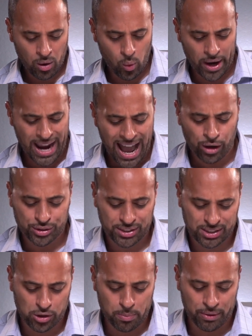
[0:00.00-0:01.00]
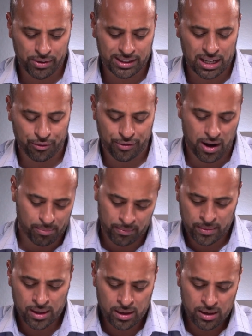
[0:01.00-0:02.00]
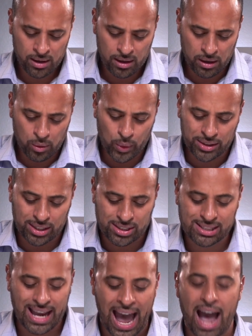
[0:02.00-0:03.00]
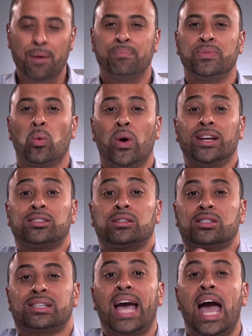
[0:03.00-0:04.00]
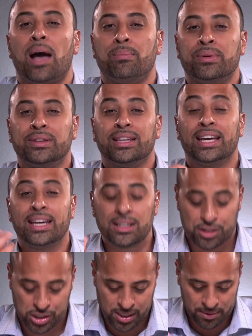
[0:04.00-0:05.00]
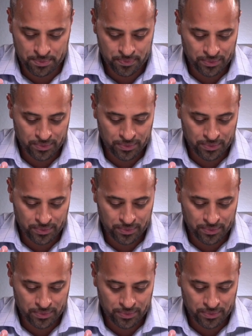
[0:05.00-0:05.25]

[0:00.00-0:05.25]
What else you've been redeemed from? With the scab. What is the scab? The itch.